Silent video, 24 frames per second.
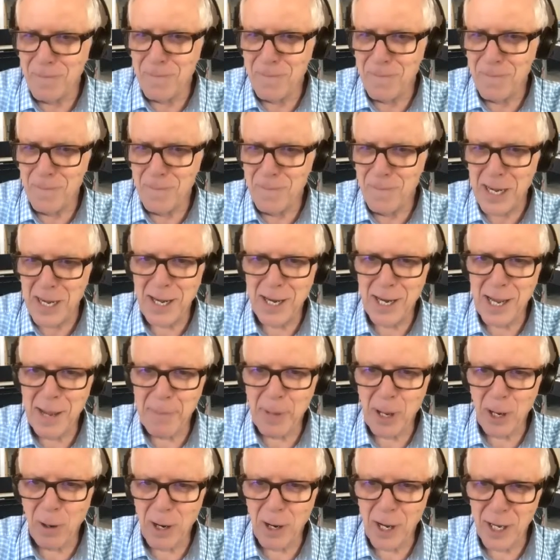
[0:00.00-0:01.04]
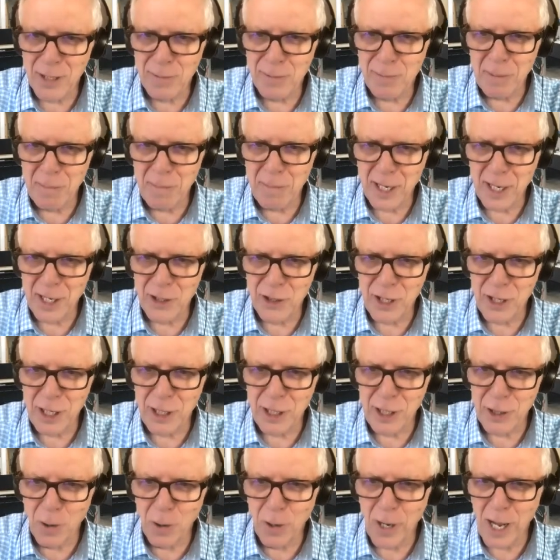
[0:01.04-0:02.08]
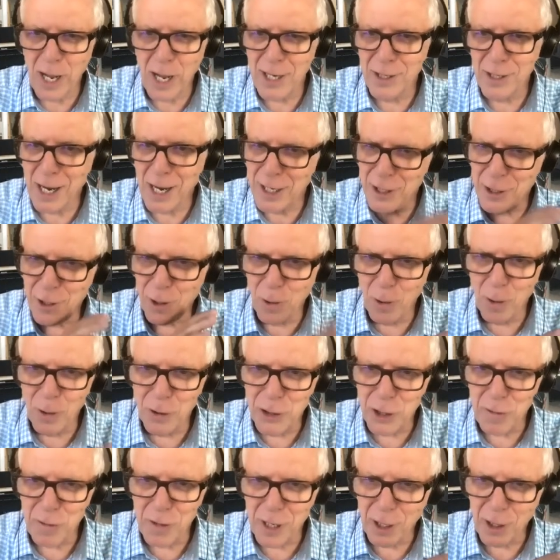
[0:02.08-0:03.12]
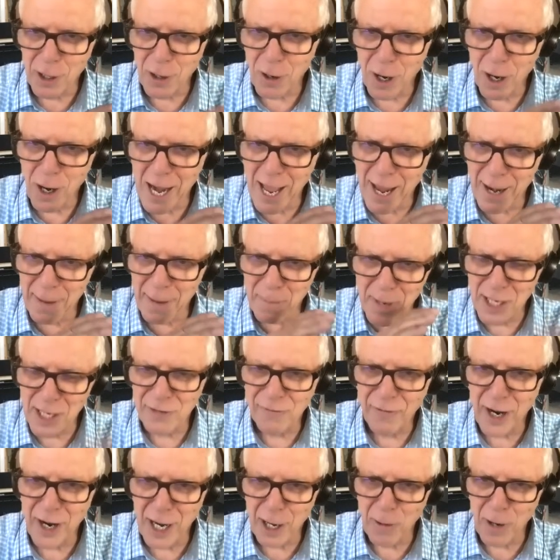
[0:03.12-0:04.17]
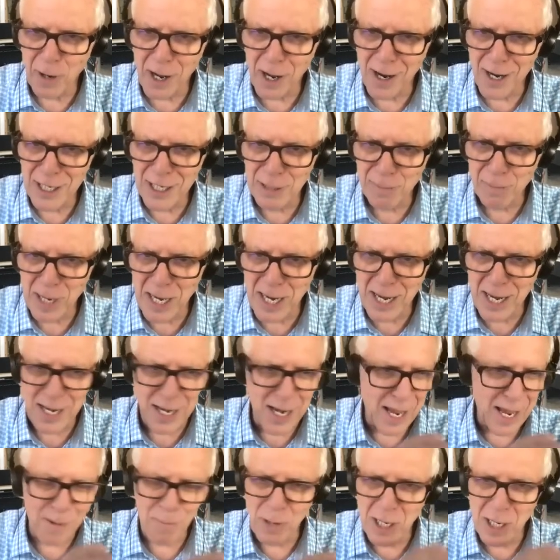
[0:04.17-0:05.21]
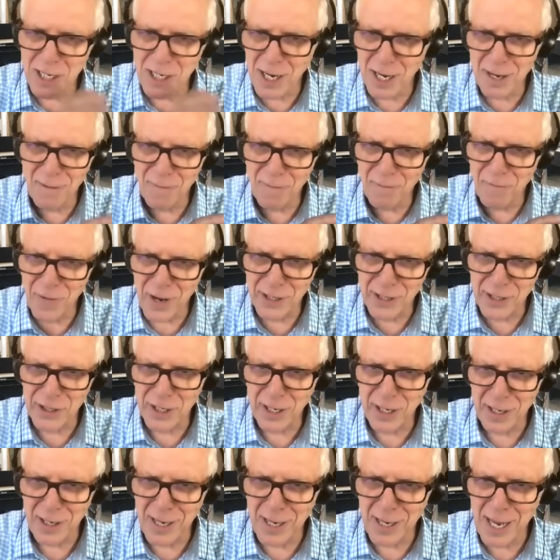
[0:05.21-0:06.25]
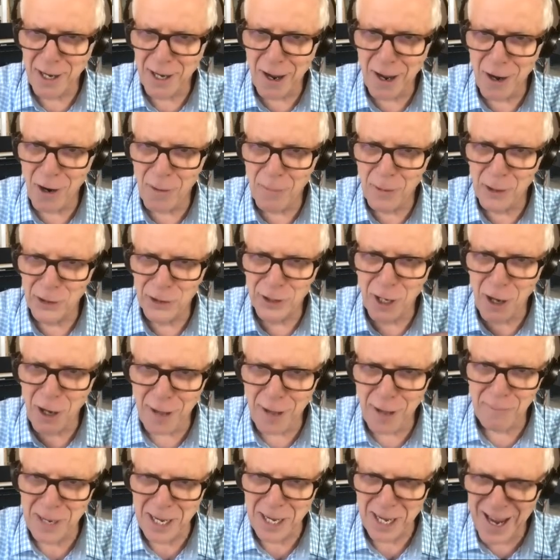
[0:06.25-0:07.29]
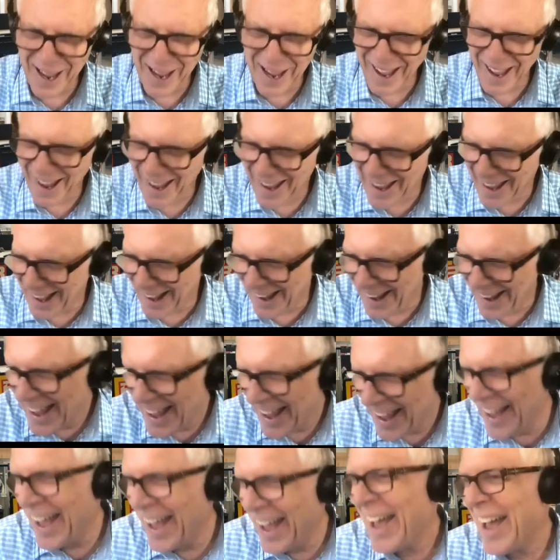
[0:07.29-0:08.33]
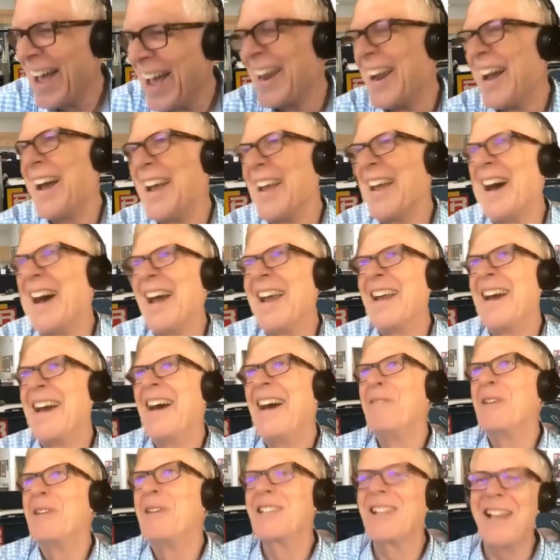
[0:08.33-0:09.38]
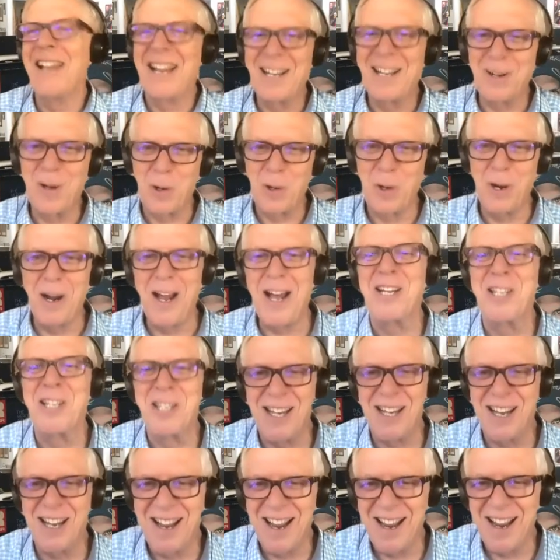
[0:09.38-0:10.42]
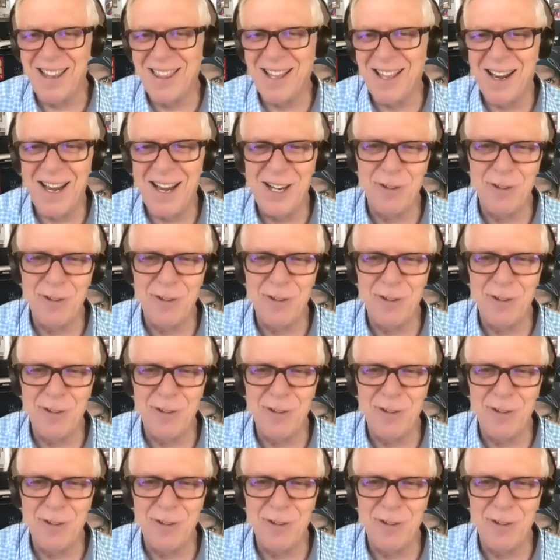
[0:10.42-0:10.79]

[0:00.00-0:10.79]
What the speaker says: beating up on her husband because I told you the car had a misfire at high speed and we didn't fix it. That guy almost caught me. And I was like crushed. I thought I